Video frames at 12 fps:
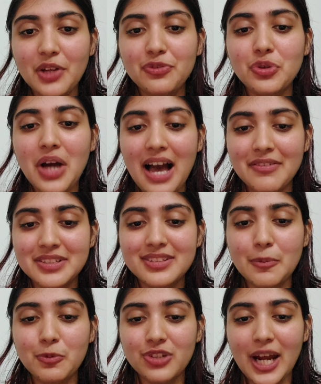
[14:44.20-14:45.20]
if you haven't
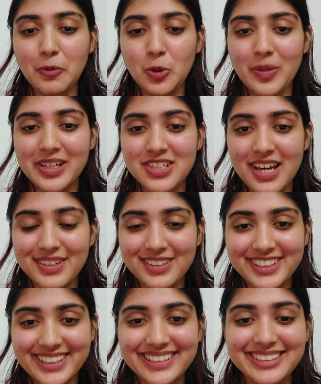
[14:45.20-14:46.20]
subscribed to my
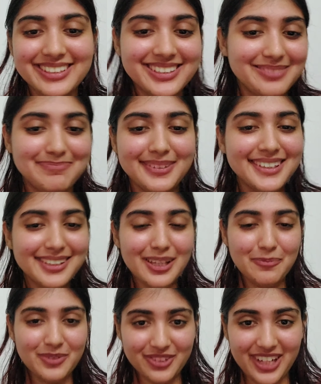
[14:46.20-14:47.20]
channel yet, please
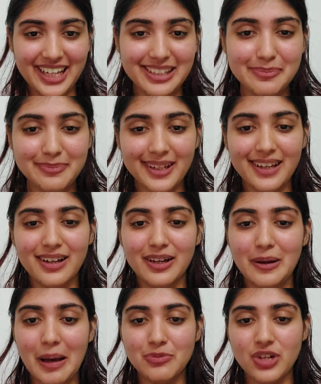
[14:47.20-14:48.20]
subscribe.
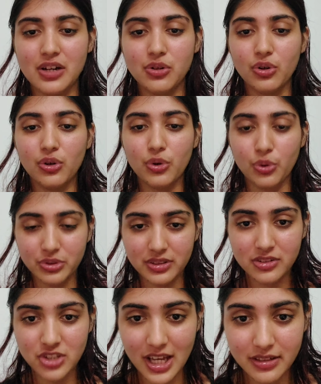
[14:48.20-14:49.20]
I'm trying to grow
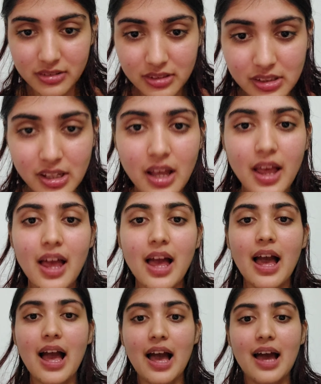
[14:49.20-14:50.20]
this channel,
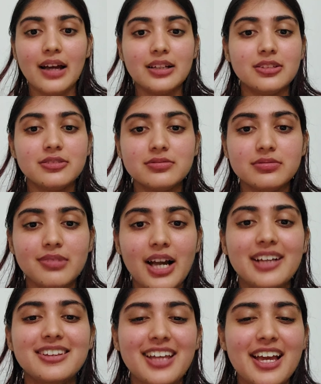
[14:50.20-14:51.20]
and
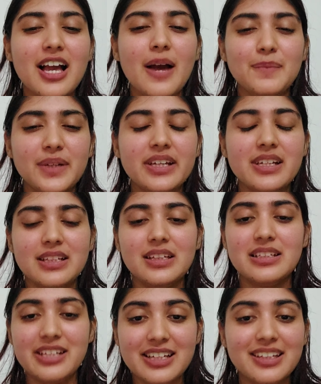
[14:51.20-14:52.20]
I think I'm
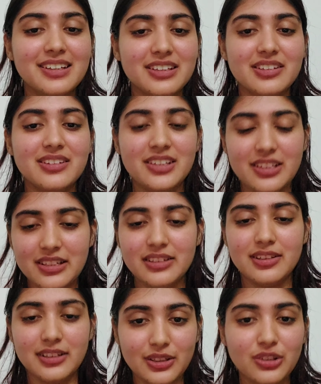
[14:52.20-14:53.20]
taking this
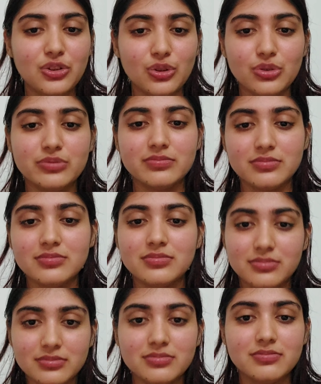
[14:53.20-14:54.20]
seriously, so
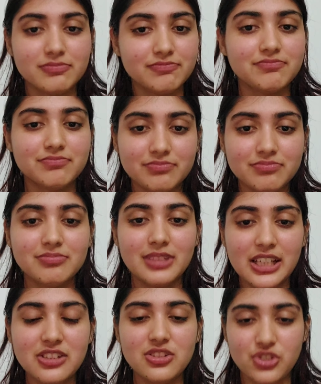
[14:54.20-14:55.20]

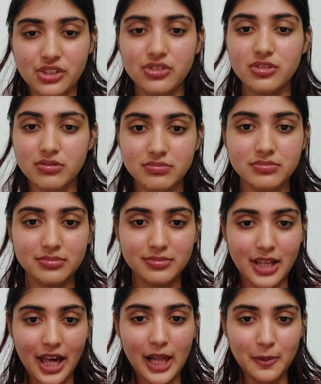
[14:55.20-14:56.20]
let's just
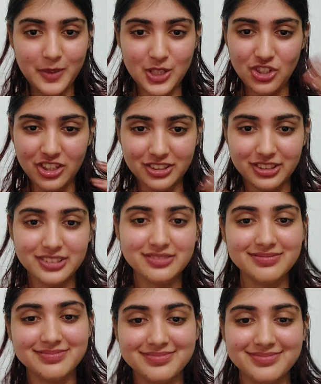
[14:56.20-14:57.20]
help each other,
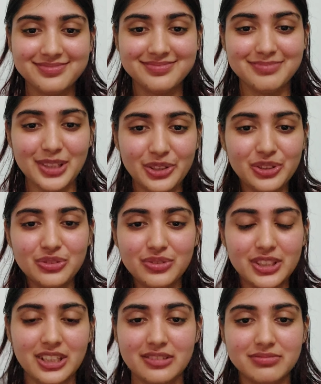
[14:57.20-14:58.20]
because
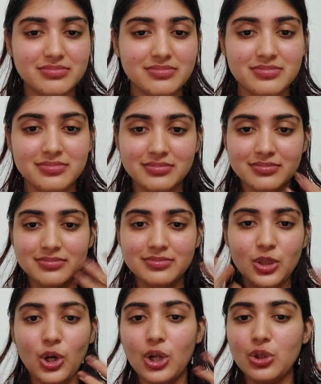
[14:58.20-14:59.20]
we are
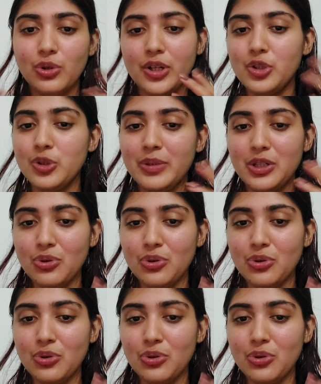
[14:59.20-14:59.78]
all going to be